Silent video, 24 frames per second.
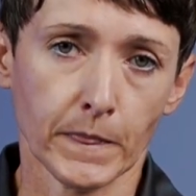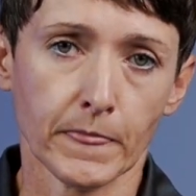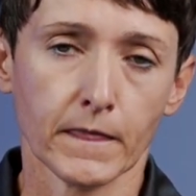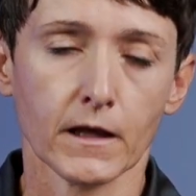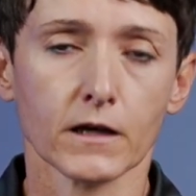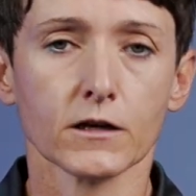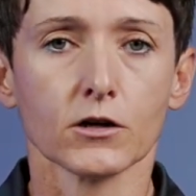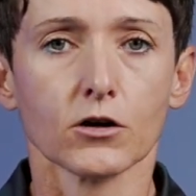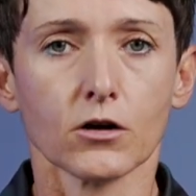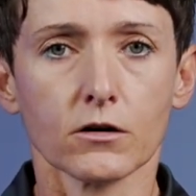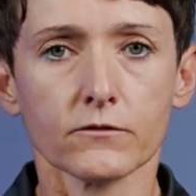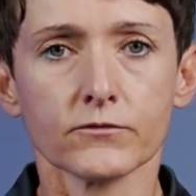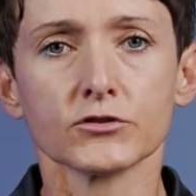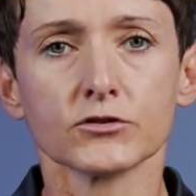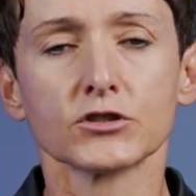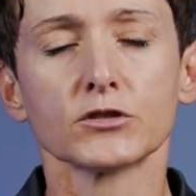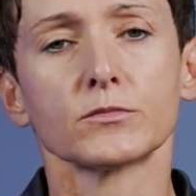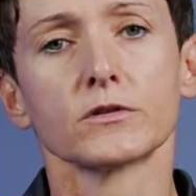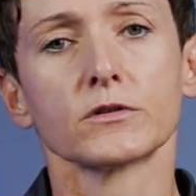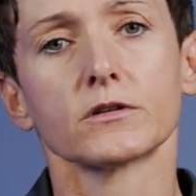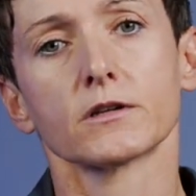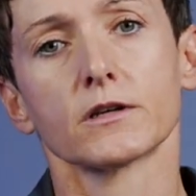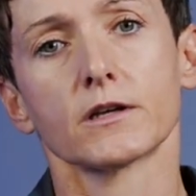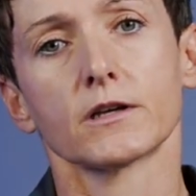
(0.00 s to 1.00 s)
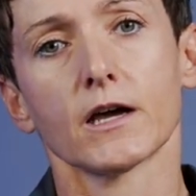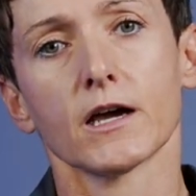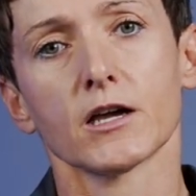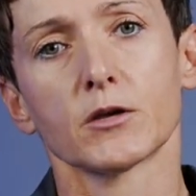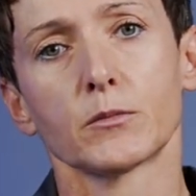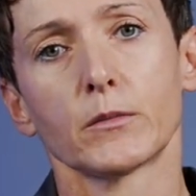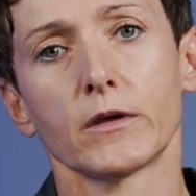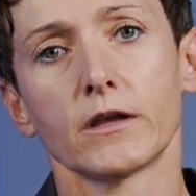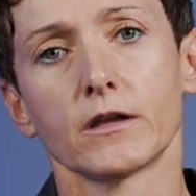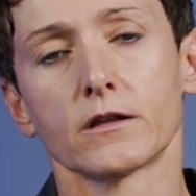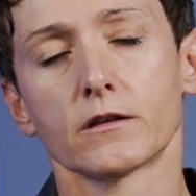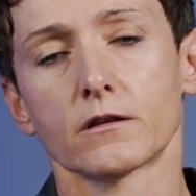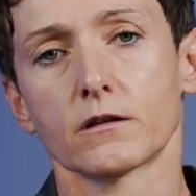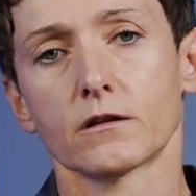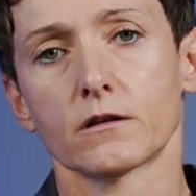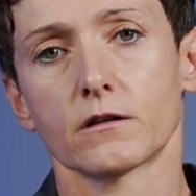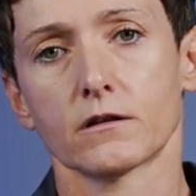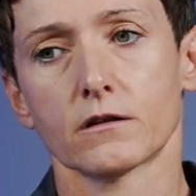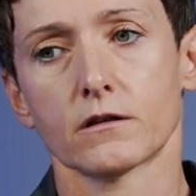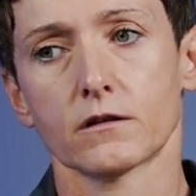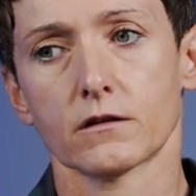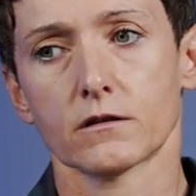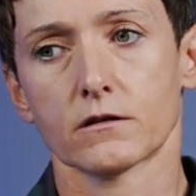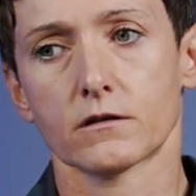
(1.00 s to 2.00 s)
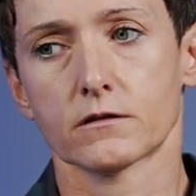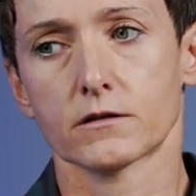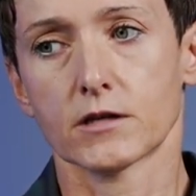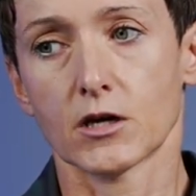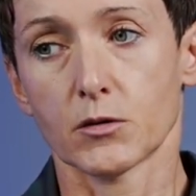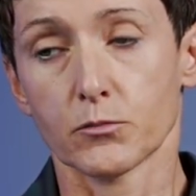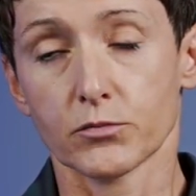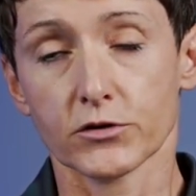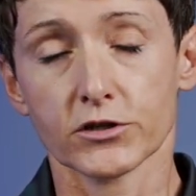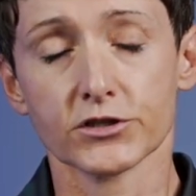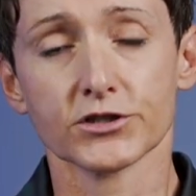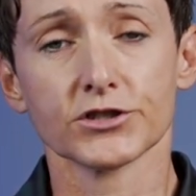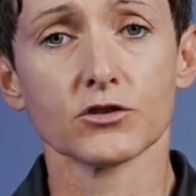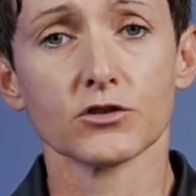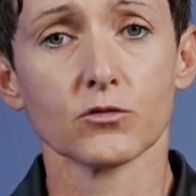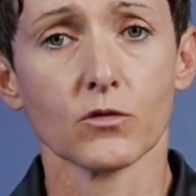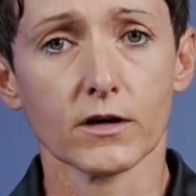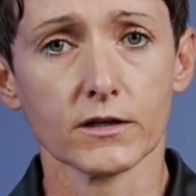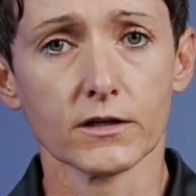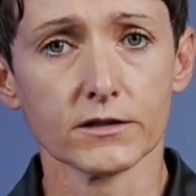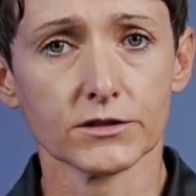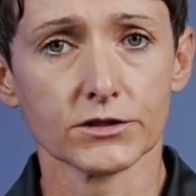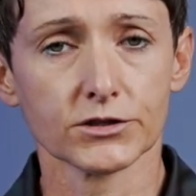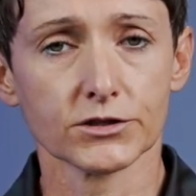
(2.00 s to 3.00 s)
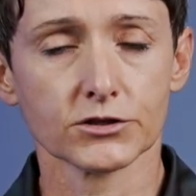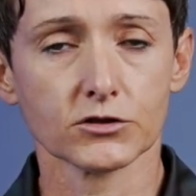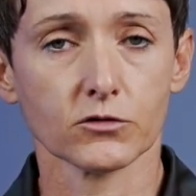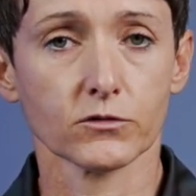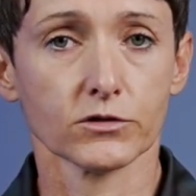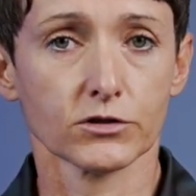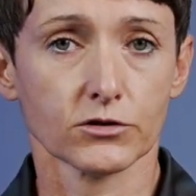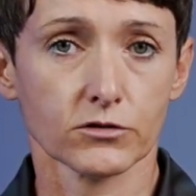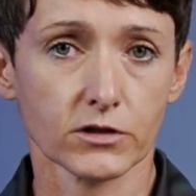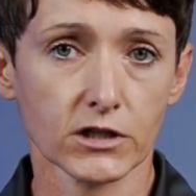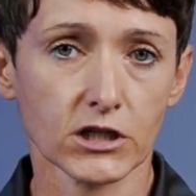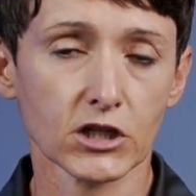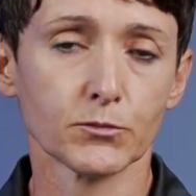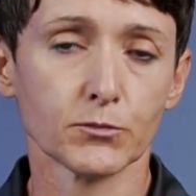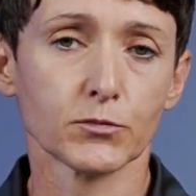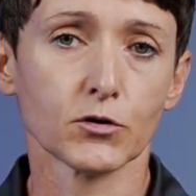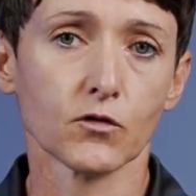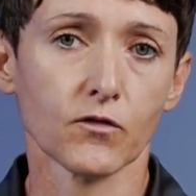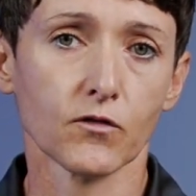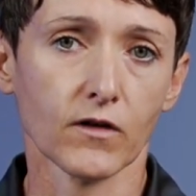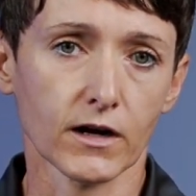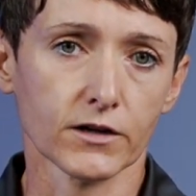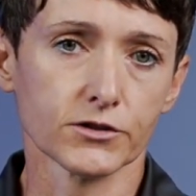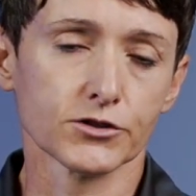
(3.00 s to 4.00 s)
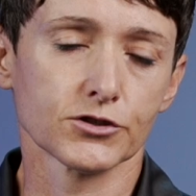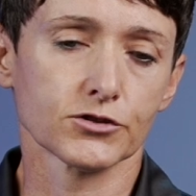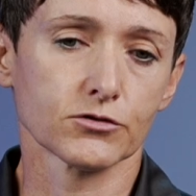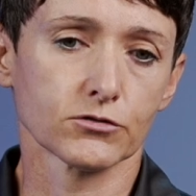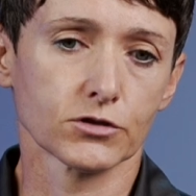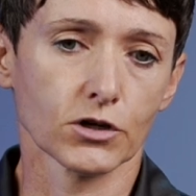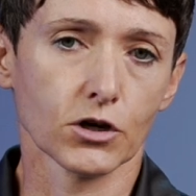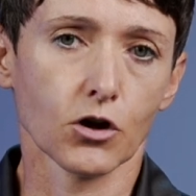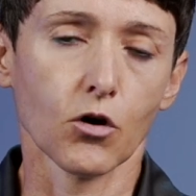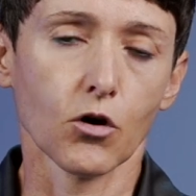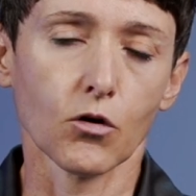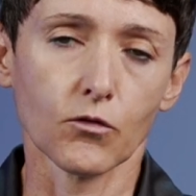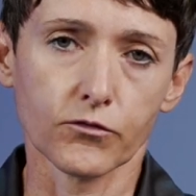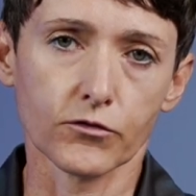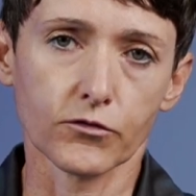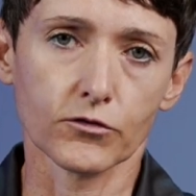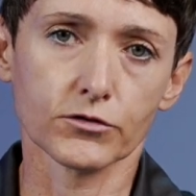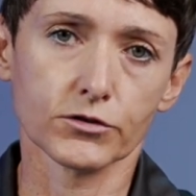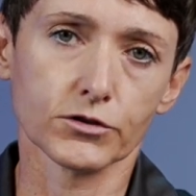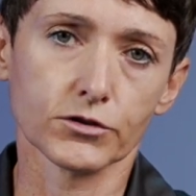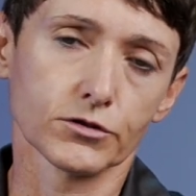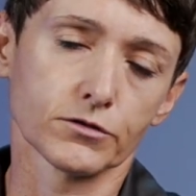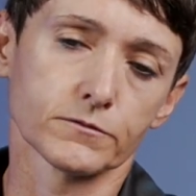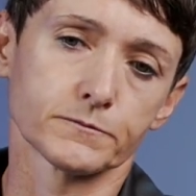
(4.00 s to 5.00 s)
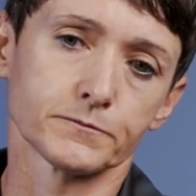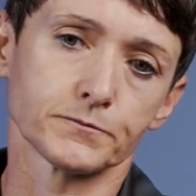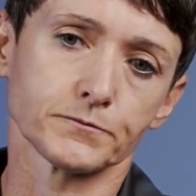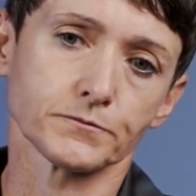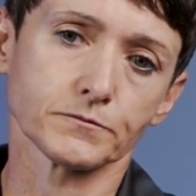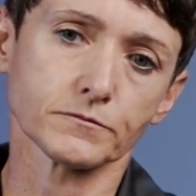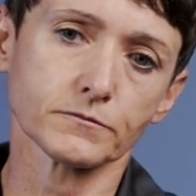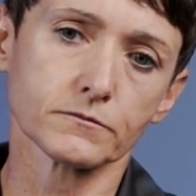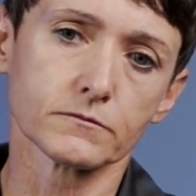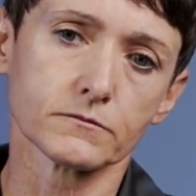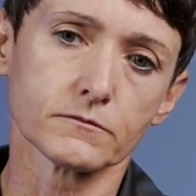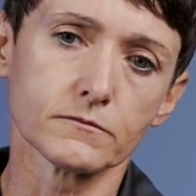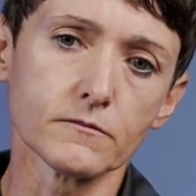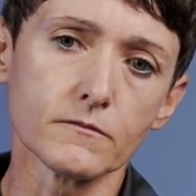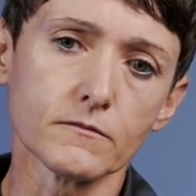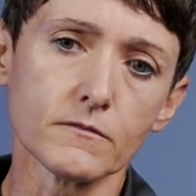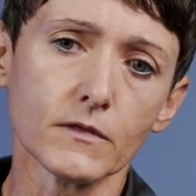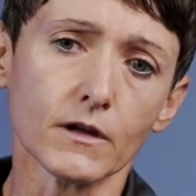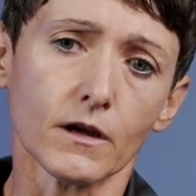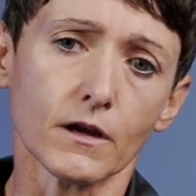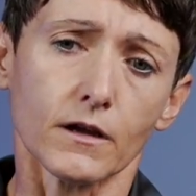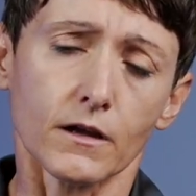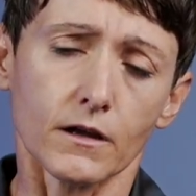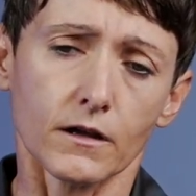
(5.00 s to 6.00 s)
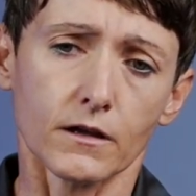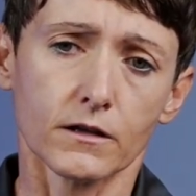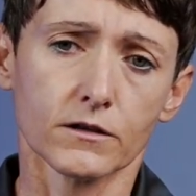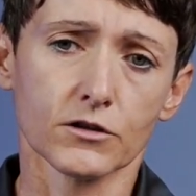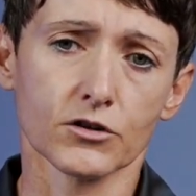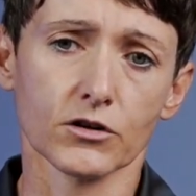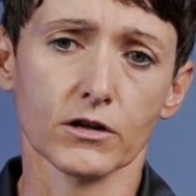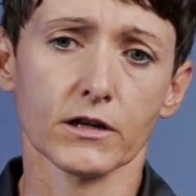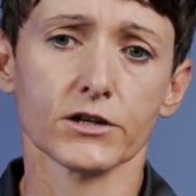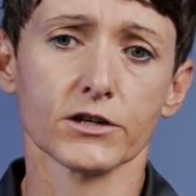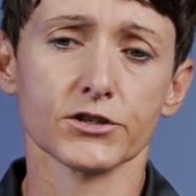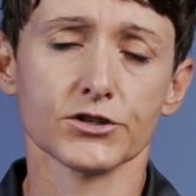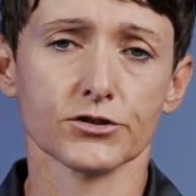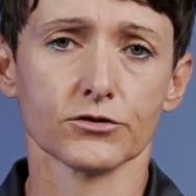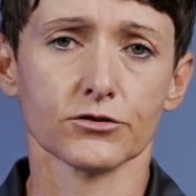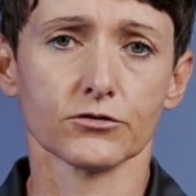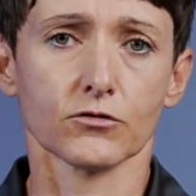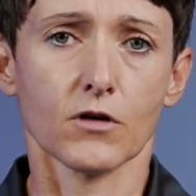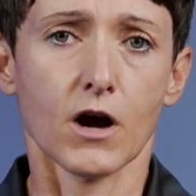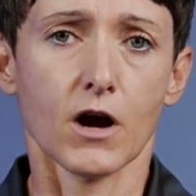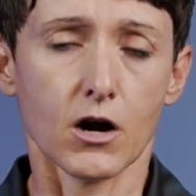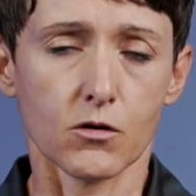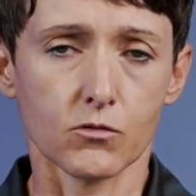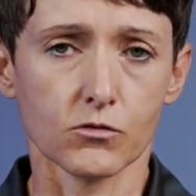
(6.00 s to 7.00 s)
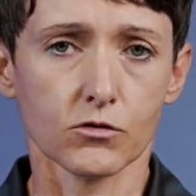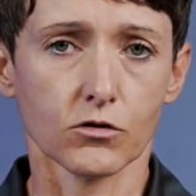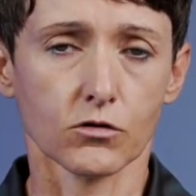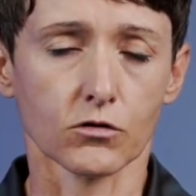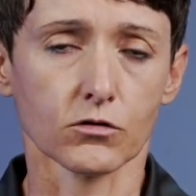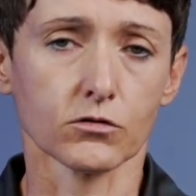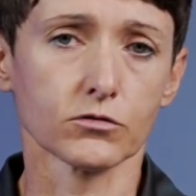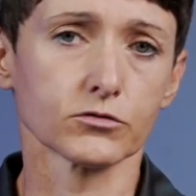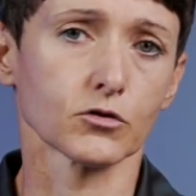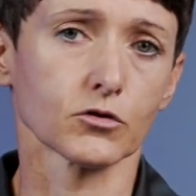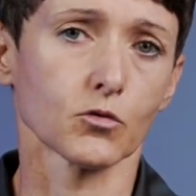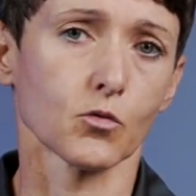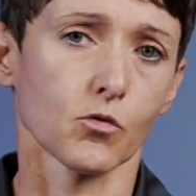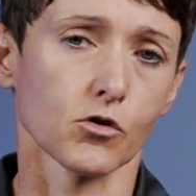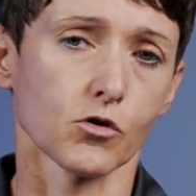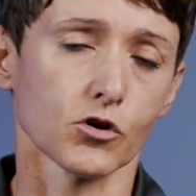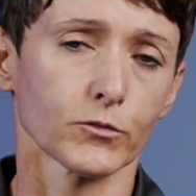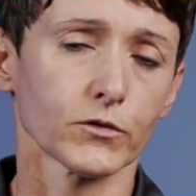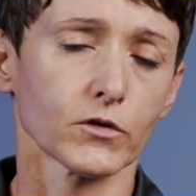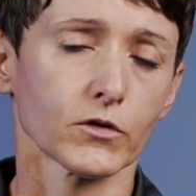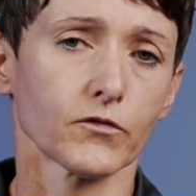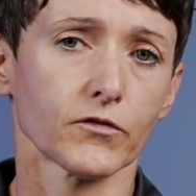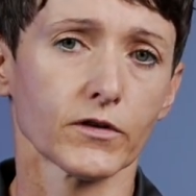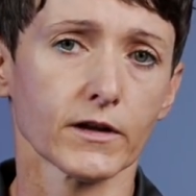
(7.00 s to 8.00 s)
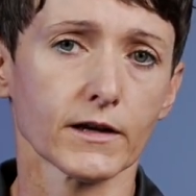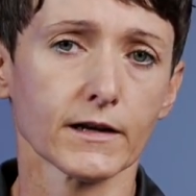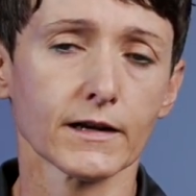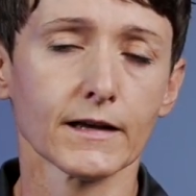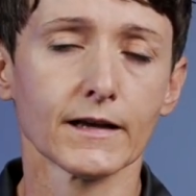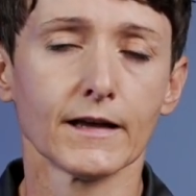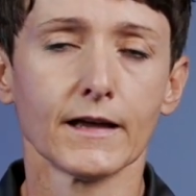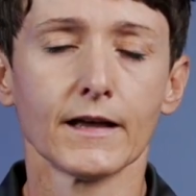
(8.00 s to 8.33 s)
And comfortable, I mean temperature-wise, so it really provides you the comfort in relation to how cold or warm you feel.